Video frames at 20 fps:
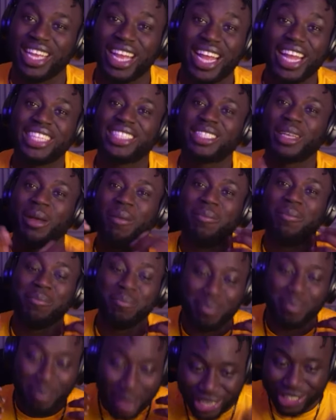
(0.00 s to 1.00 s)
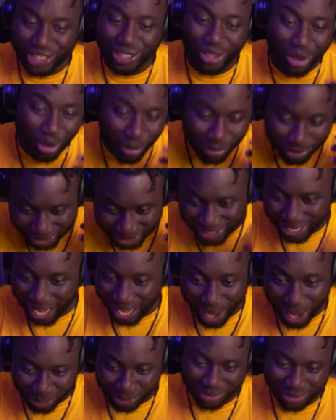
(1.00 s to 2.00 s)
It's a mesh of
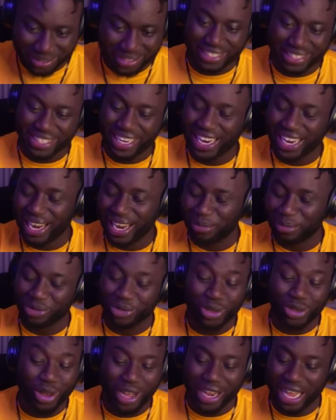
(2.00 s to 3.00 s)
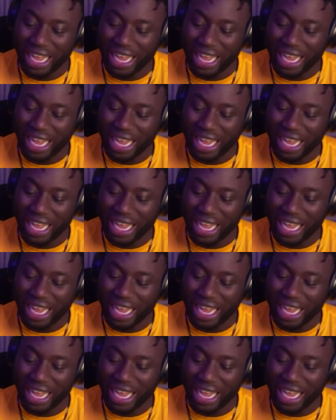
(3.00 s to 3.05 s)
sound that I'm not